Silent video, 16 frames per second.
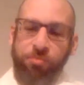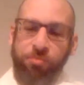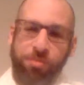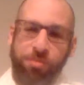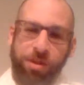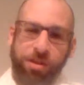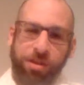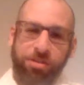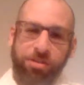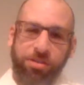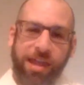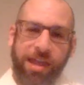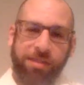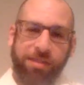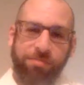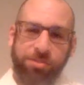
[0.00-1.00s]
have been a good
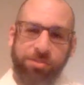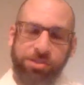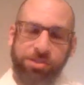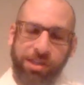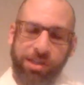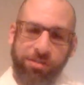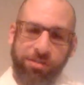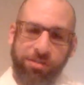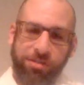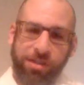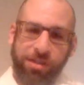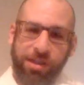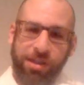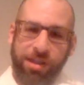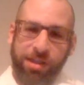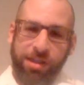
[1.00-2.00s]
time to push Ziggler
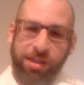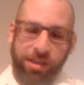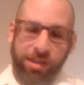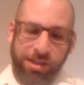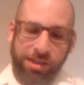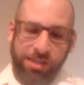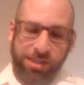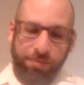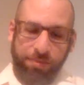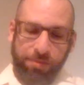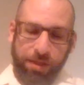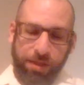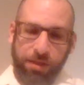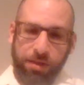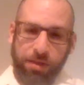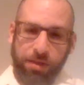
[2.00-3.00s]
as
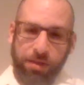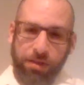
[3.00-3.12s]
something.